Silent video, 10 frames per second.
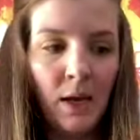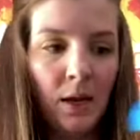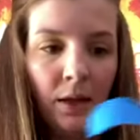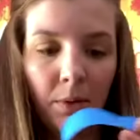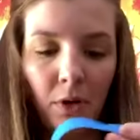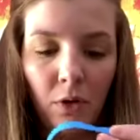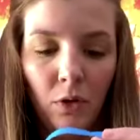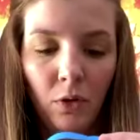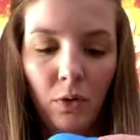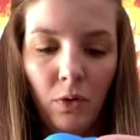then I'm gonna
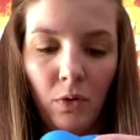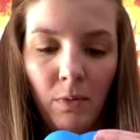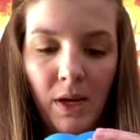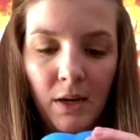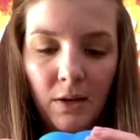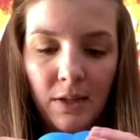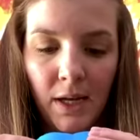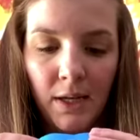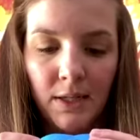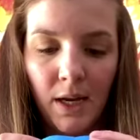glue my ears
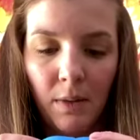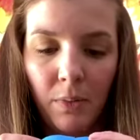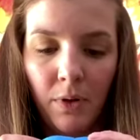on top.